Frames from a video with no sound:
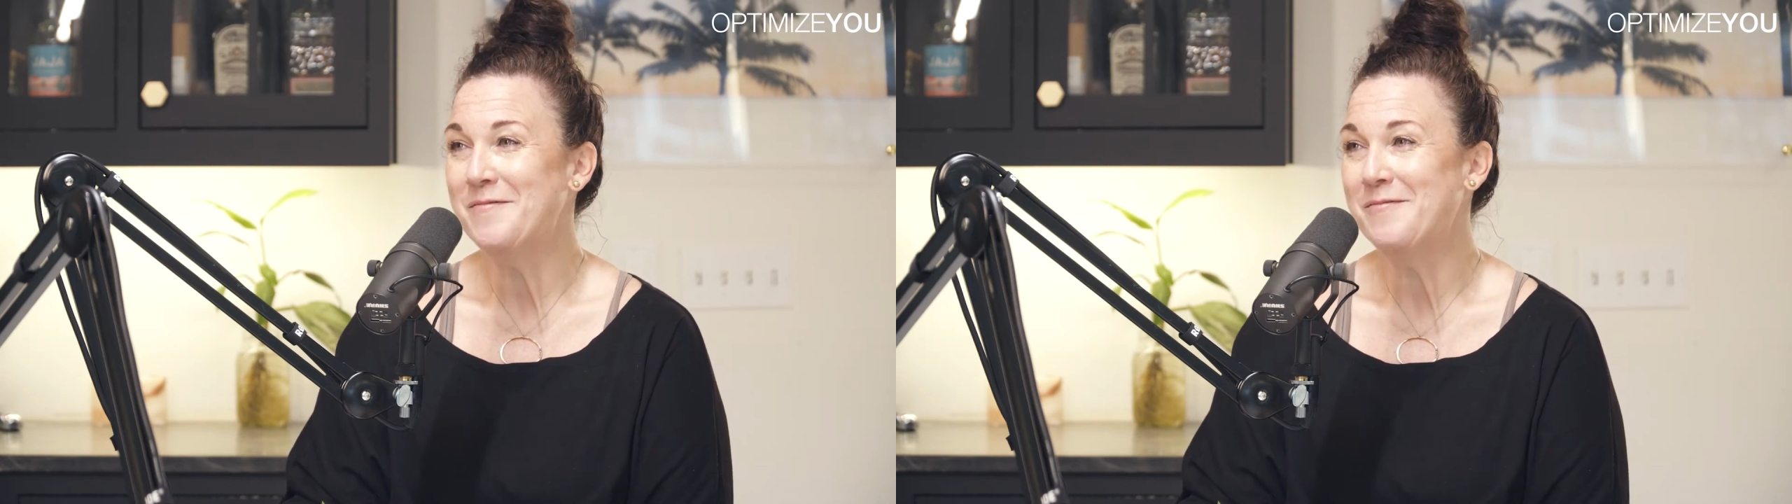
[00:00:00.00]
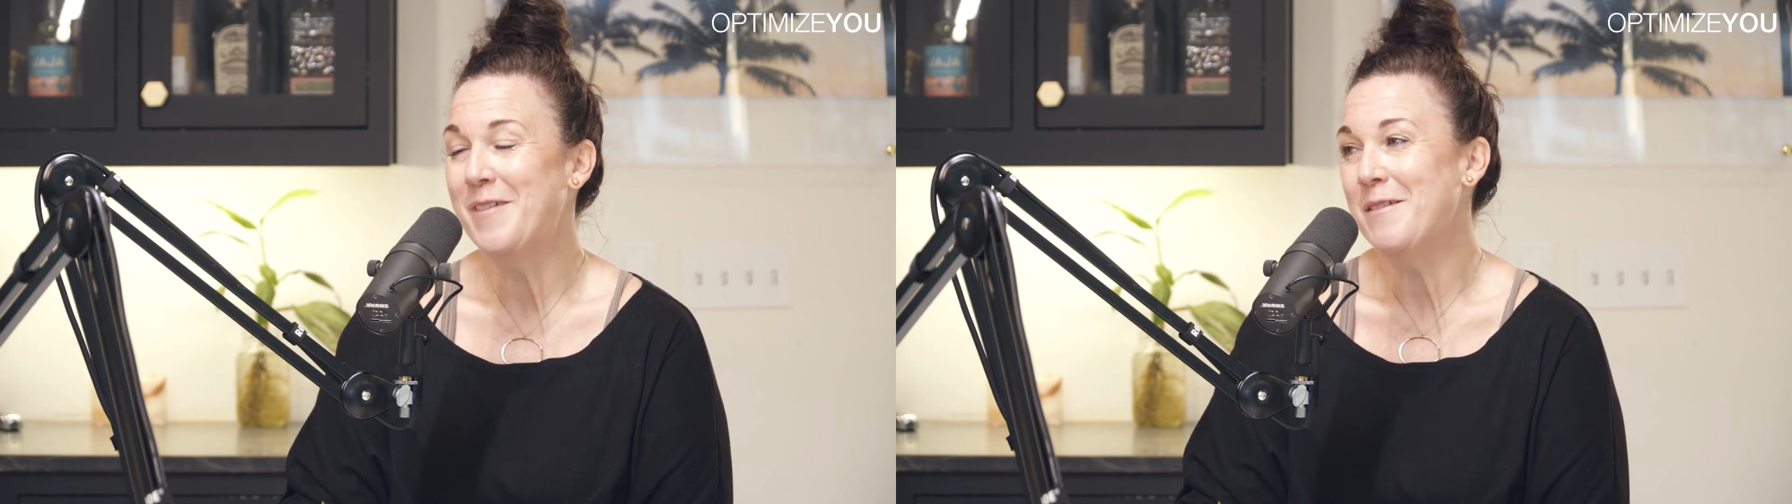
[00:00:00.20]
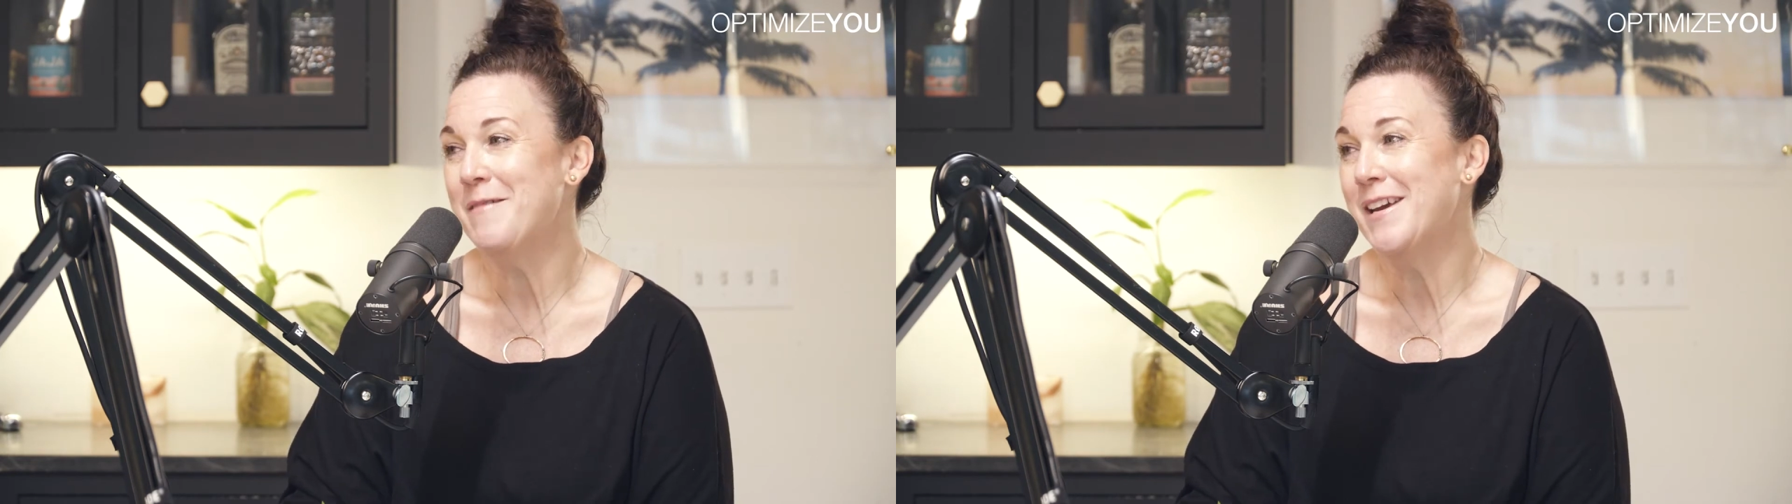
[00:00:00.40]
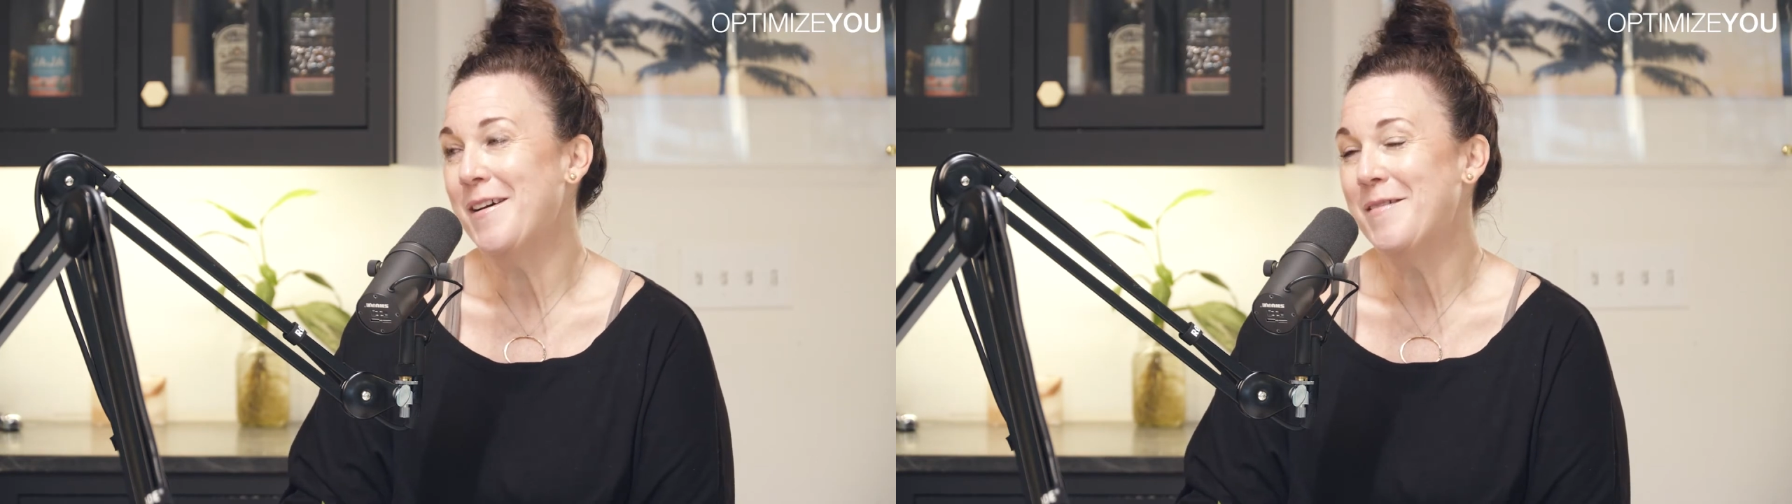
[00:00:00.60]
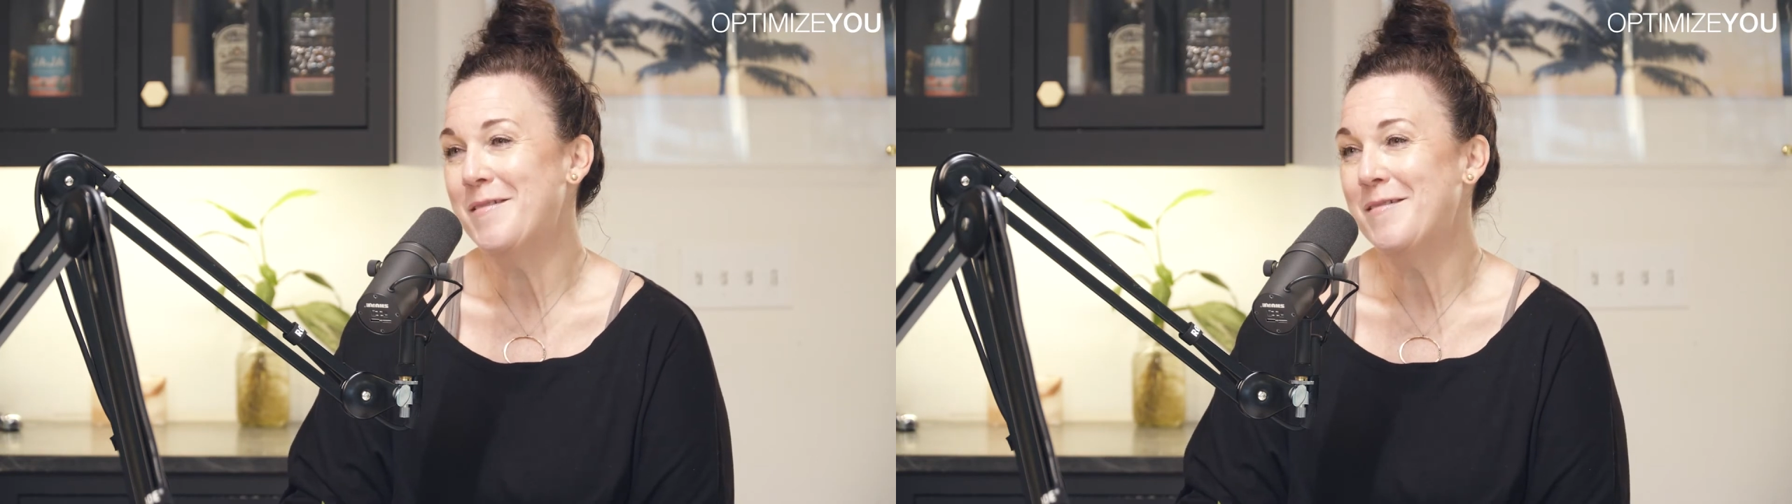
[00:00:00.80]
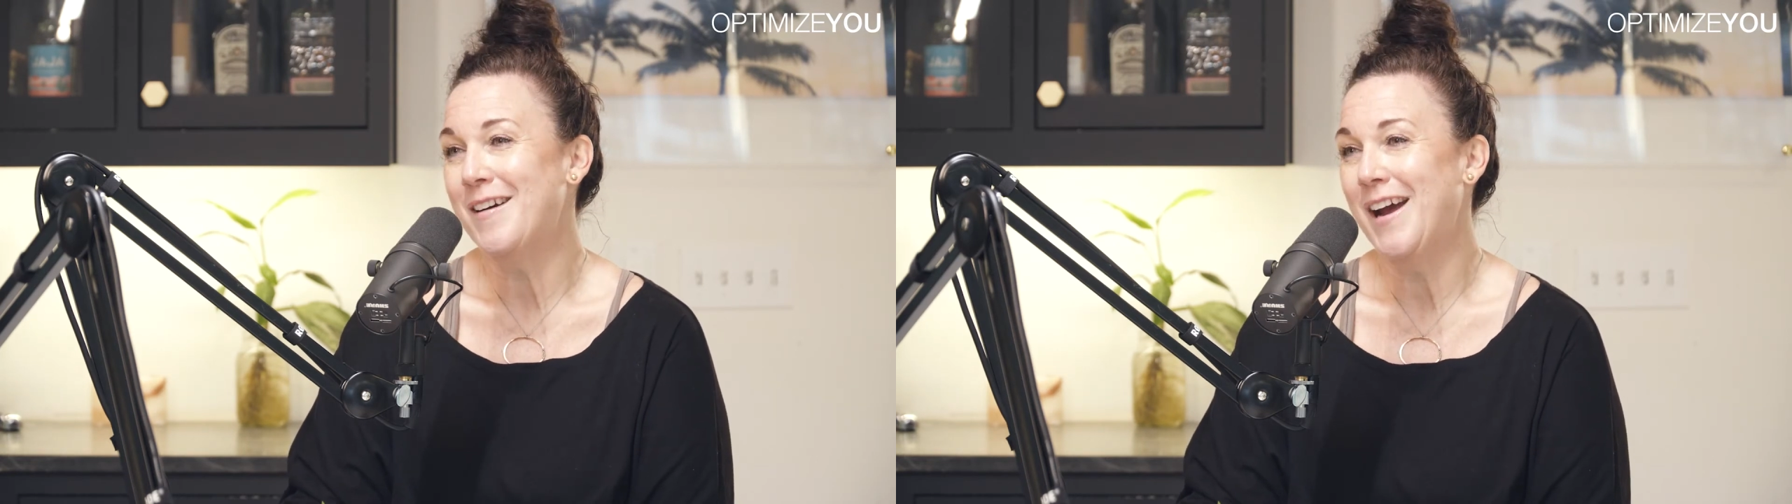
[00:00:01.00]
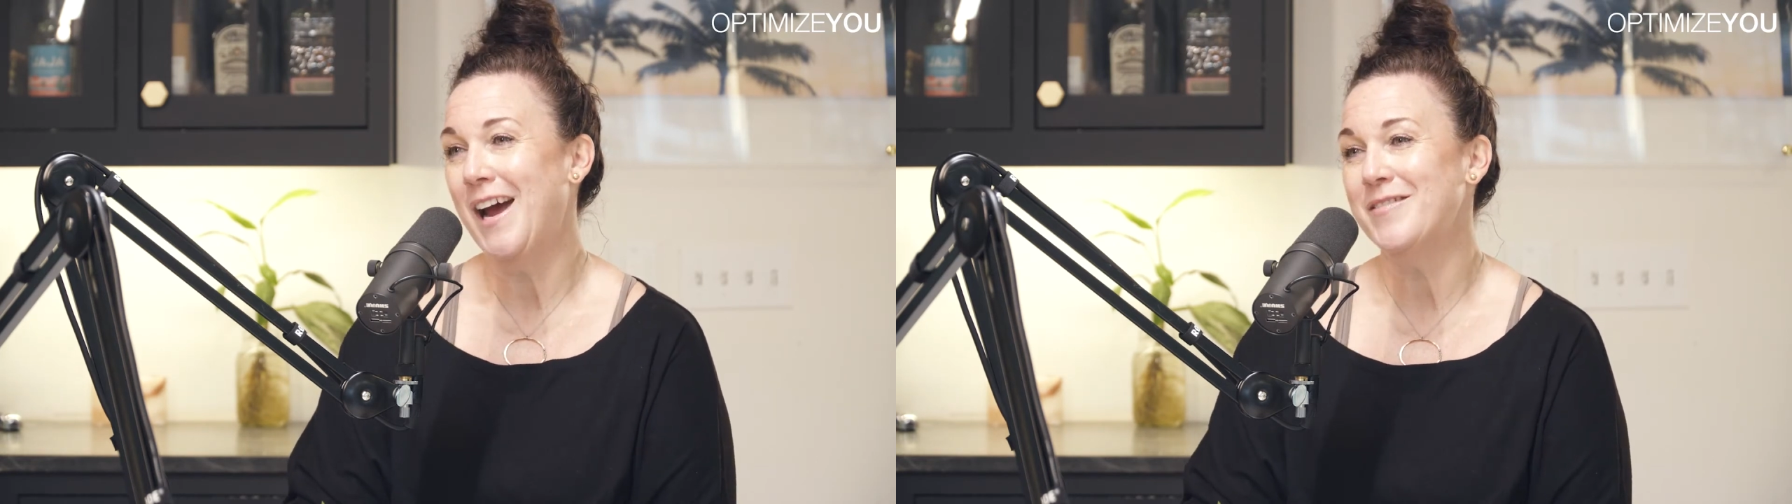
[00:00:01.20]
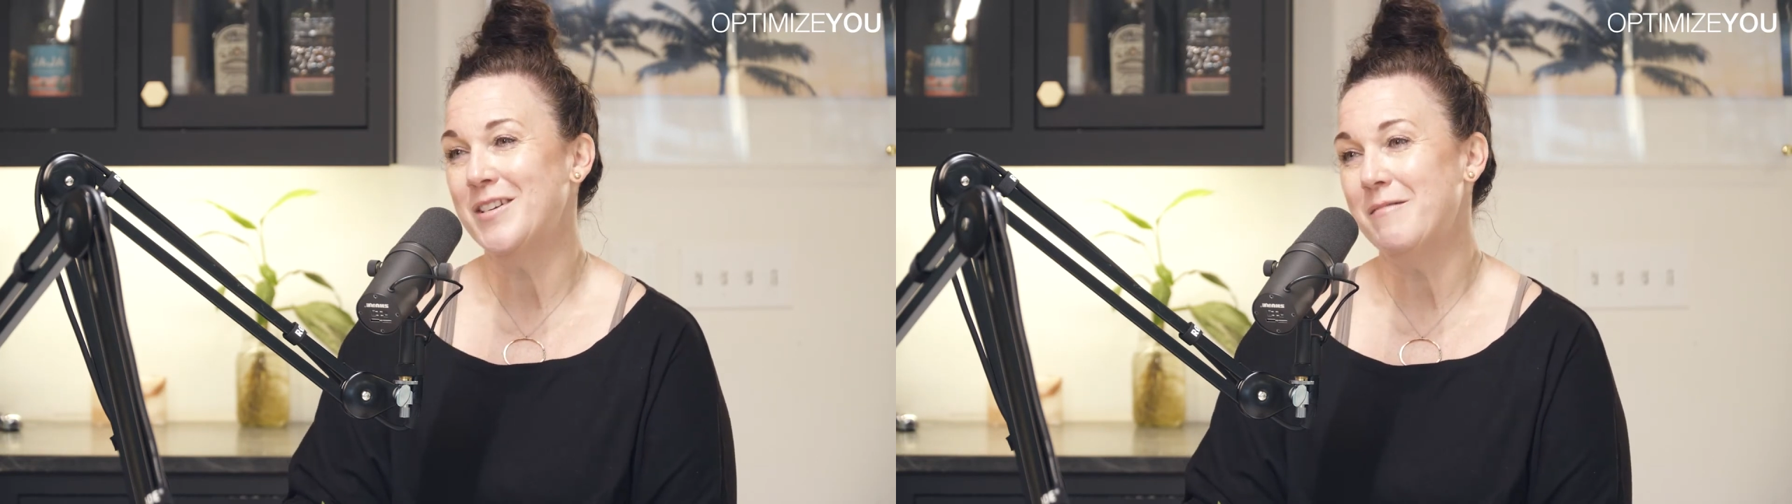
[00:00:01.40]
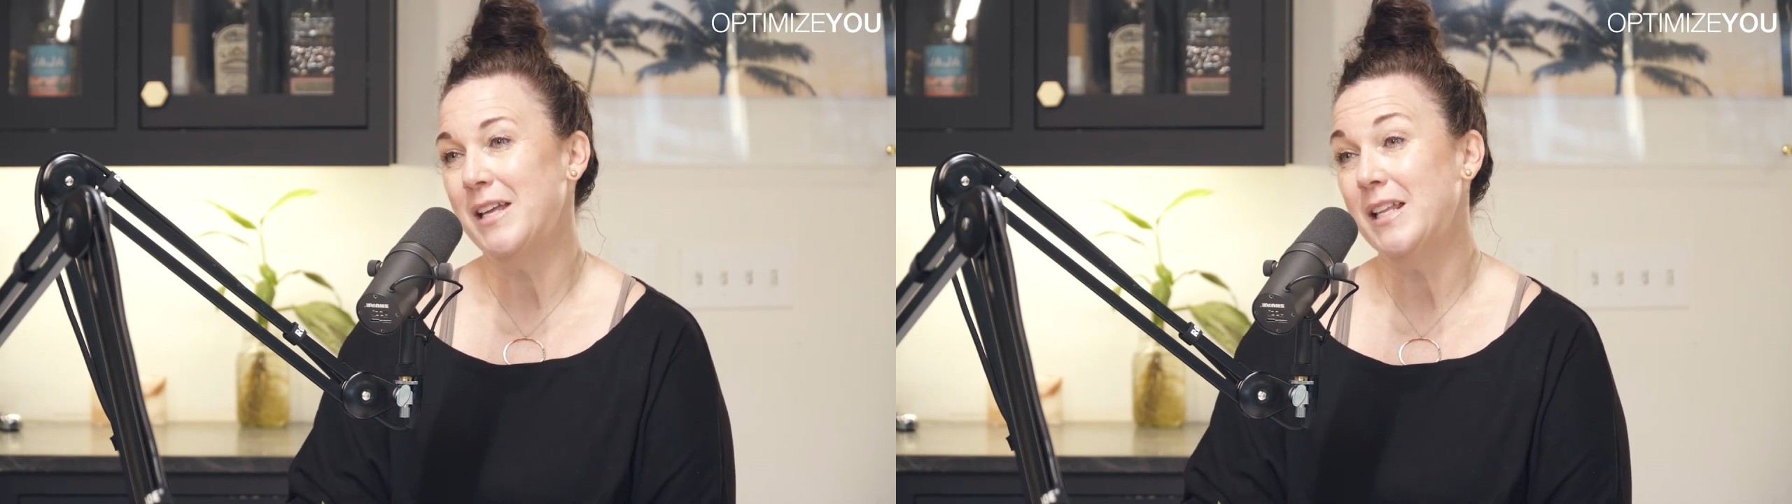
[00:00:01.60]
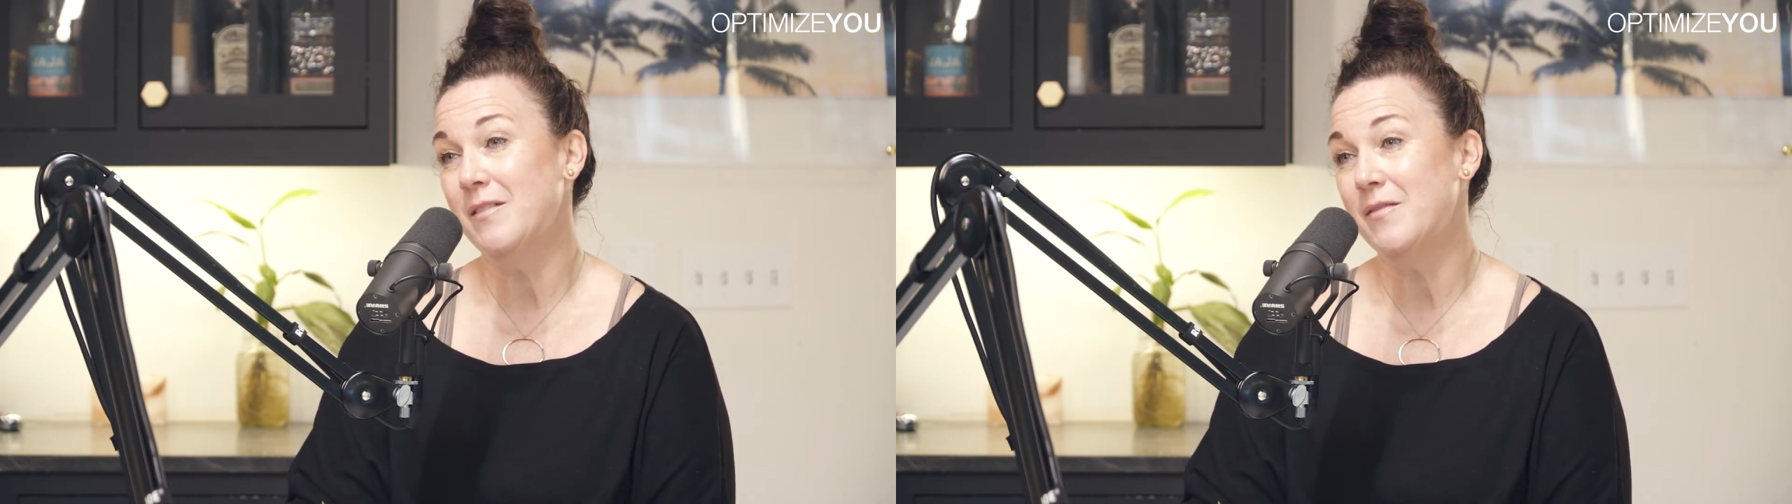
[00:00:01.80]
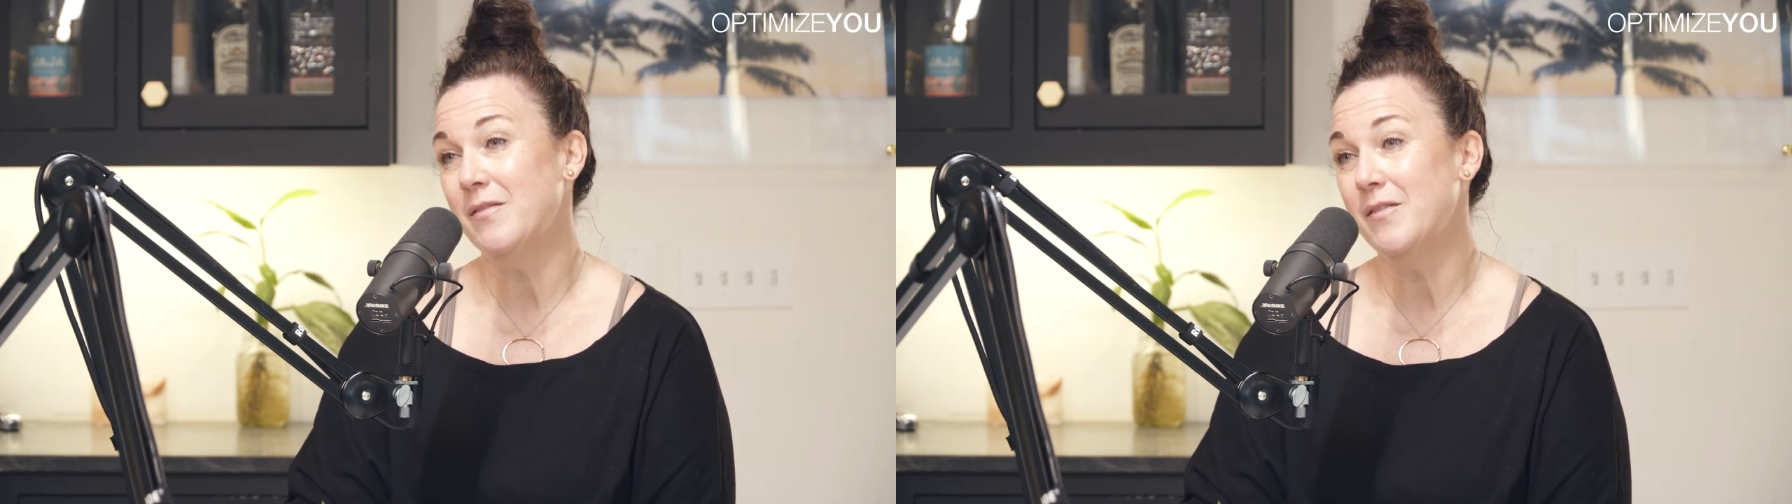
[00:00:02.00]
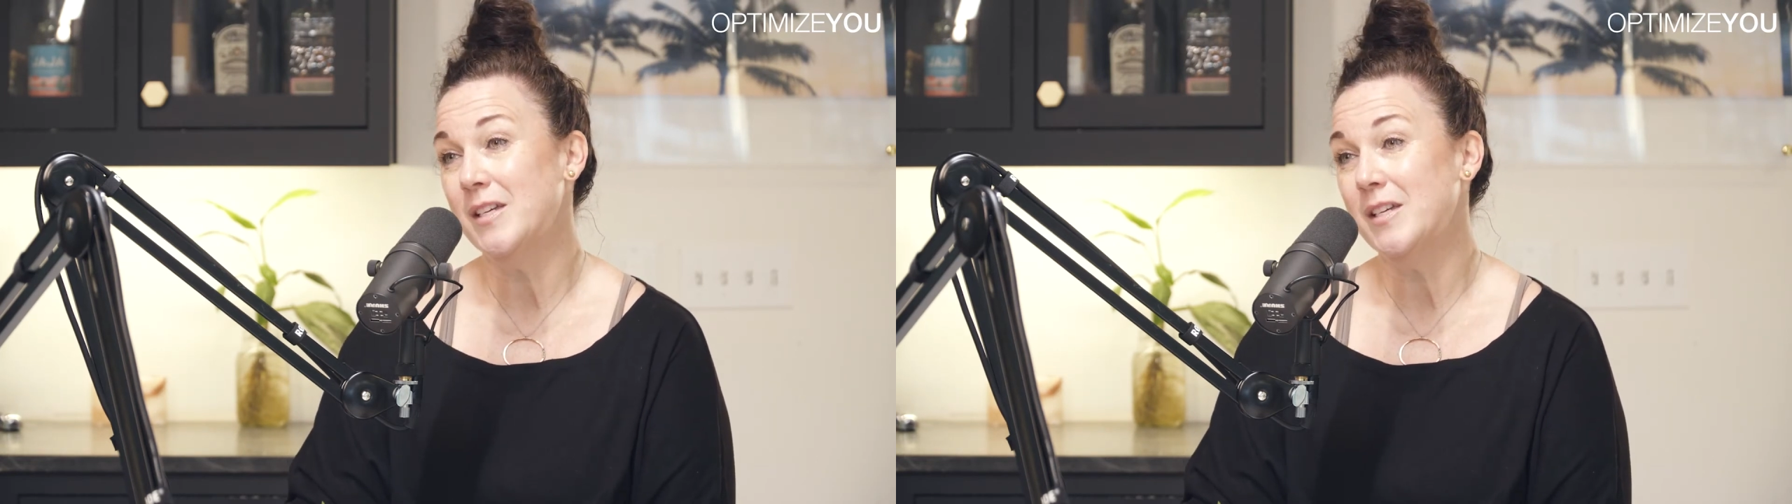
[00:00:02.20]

where we go after we leave